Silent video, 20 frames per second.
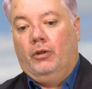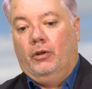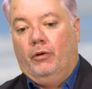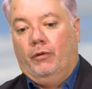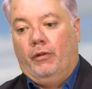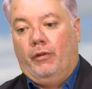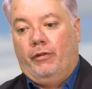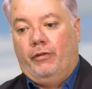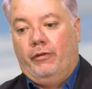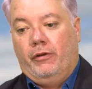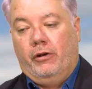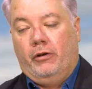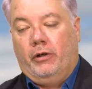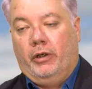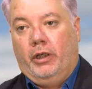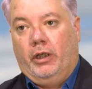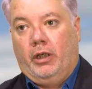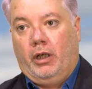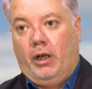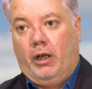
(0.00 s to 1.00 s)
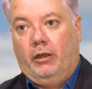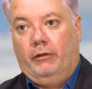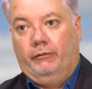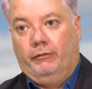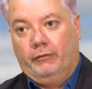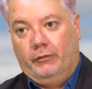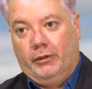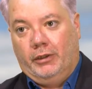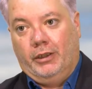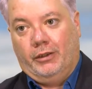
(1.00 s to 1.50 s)
know, the theory kind
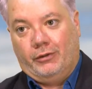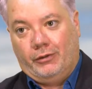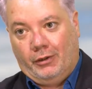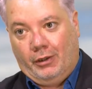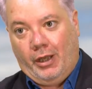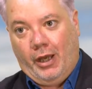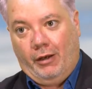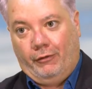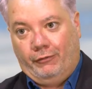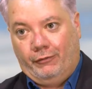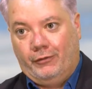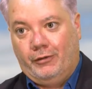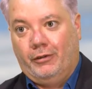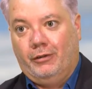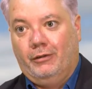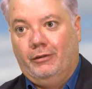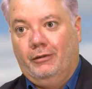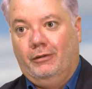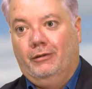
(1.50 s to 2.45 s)
of gets left